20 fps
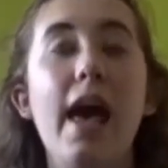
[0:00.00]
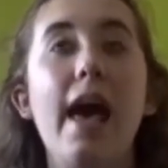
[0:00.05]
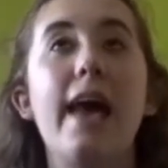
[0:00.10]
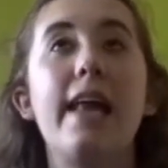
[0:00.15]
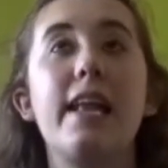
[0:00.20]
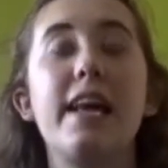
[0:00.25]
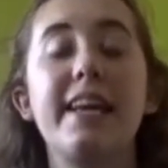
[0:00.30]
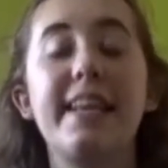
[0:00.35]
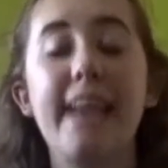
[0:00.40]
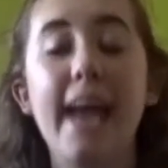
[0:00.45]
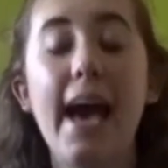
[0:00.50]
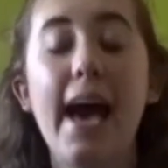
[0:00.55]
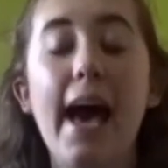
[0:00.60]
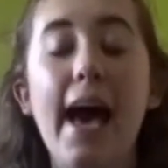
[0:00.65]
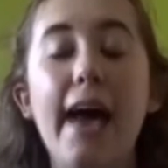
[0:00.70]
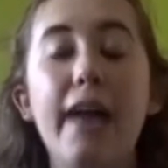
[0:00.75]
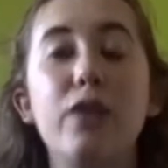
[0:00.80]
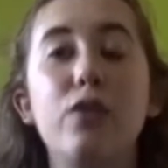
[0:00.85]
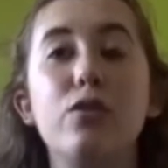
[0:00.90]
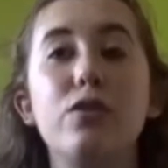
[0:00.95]
And I
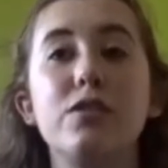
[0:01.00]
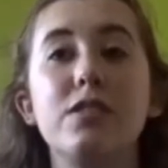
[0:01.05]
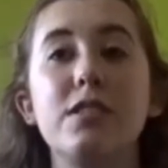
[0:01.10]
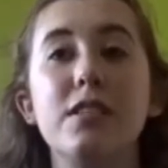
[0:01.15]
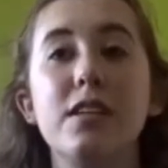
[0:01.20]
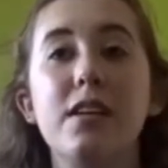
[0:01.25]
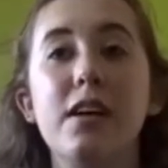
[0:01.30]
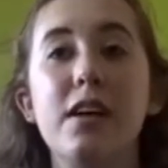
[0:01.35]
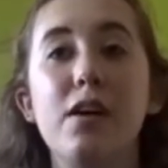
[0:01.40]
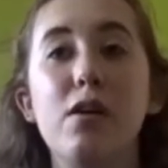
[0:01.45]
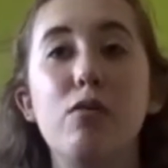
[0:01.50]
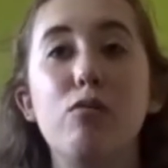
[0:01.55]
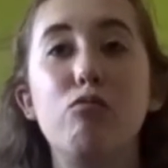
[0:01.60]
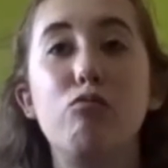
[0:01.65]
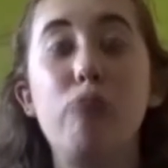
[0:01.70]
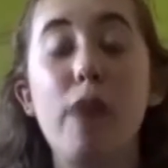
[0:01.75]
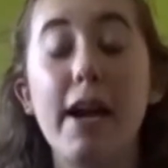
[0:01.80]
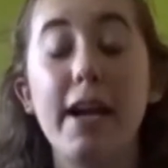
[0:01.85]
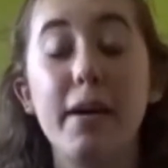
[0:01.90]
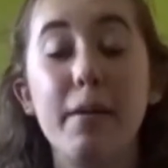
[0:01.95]
cannot
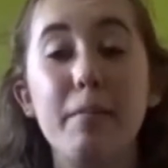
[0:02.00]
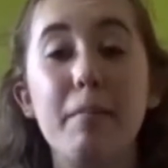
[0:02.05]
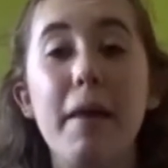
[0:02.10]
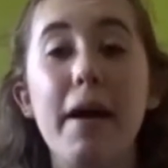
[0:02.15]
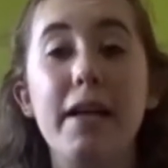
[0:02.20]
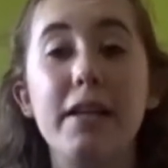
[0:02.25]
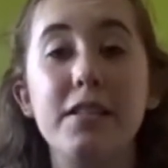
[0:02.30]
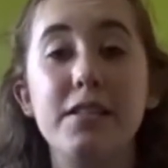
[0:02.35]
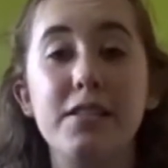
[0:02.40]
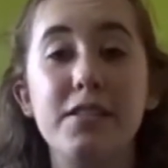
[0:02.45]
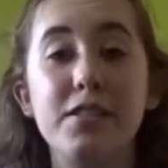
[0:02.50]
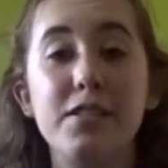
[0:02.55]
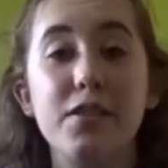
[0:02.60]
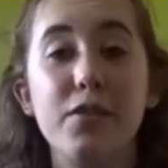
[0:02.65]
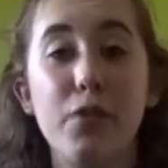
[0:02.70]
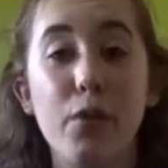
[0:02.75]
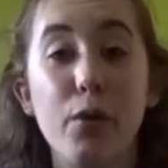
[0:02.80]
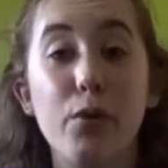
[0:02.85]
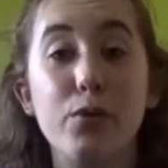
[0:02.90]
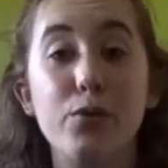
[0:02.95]
recommend
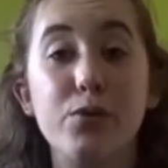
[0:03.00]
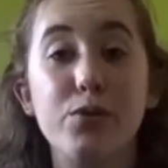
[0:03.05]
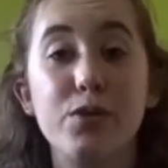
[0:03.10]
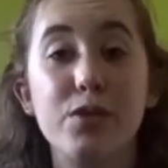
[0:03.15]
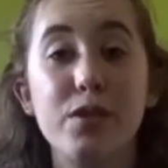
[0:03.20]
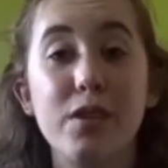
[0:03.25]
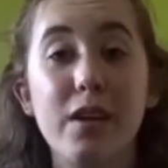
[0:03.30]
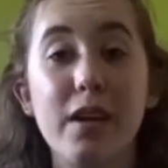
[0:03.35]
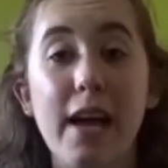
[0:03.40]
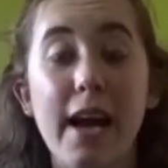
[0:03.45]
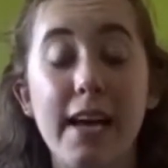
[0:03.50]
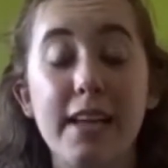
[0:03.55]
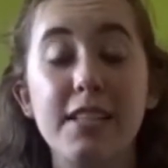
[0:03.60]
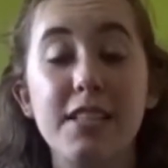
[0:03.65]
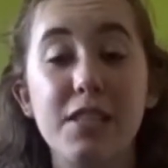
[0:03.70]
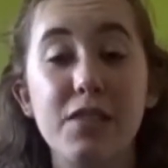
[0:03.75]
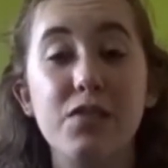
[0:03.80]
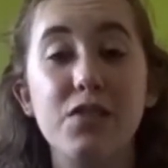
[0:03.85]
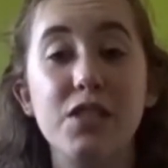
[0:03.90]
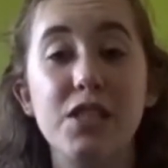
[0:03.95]
those
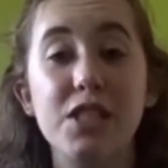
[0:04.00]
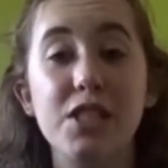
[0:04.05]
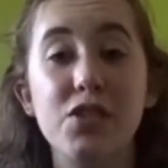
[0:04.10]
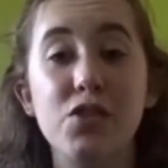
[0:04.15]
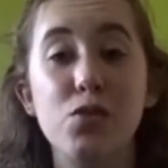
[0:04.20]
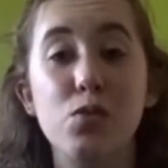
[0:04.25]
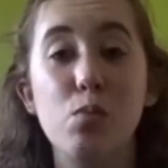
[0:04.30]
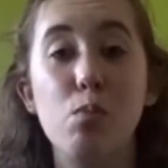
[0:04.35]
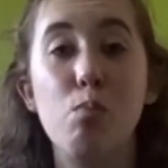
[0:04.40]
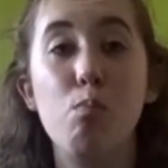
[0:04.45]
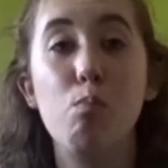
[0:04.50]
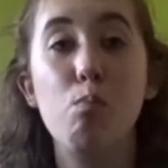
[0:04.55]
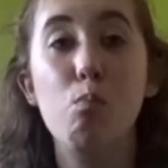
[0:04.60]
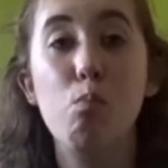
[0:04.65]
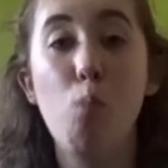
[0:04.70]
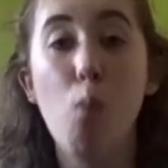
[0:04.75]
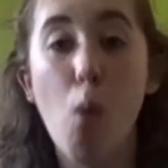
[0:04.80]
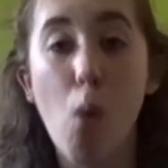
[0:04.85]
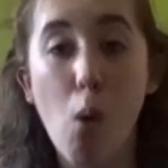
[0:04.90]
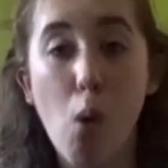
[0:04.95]
activities
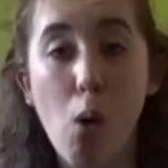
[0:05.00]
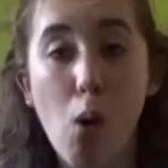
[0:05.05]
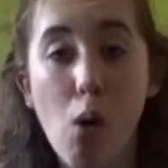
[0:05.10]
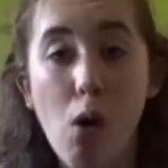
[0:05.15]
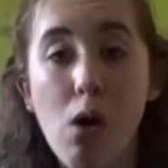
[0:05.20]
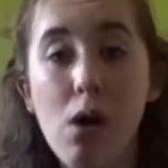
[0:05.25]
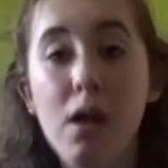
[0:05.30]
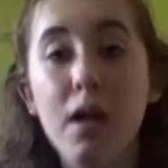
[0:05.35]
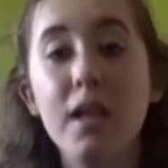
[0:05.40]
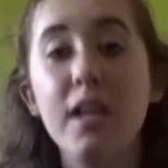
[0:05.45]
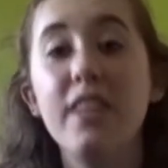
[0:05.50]
more.